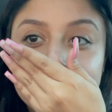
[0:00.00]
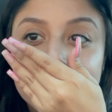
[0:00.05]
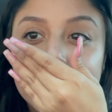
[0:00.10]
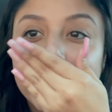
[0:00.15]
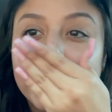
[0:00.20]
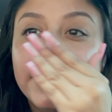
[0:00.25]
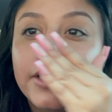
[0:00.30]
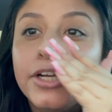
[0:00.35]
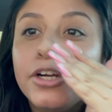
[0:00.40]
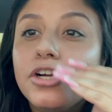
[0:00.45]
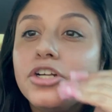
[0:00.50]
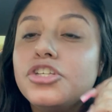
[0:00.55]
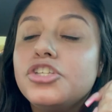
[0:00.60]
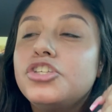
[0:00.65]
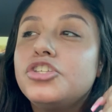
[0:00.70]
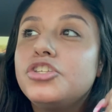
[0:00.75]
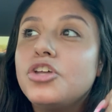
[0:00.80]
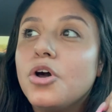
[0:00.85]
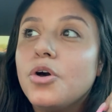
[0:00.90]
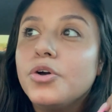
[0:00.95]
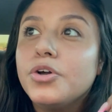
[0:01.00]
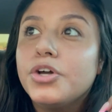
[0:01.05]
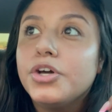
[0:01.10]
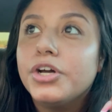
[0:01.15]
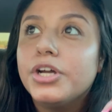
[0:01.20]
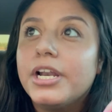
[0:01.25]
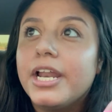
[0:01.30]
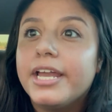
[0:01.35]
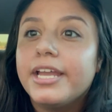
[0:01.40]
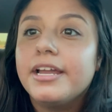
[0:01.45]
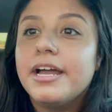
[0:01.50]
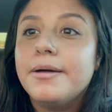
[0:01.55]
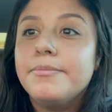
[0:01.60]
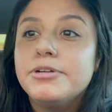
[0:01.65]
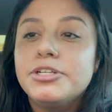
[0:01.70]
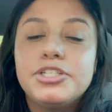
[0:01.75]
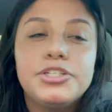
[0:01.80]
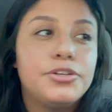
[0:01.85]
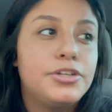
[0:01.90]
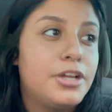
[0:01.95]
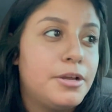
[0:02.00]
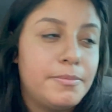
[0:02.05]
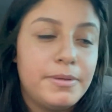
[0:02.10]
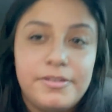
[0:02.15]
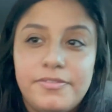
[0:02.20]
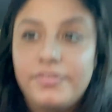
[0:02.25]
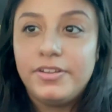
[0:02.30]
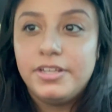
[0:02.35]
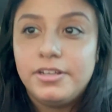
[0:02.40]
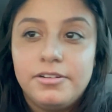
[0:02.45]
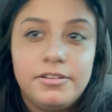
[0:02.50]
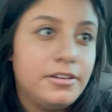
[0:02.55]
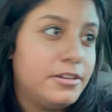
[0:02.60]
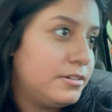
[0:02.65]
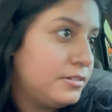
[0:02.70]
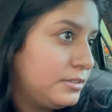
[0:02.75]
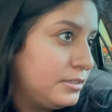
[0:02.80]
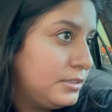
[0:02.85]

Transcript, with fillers: like they are so good. Like I'm gonna show y'all my feet, hold on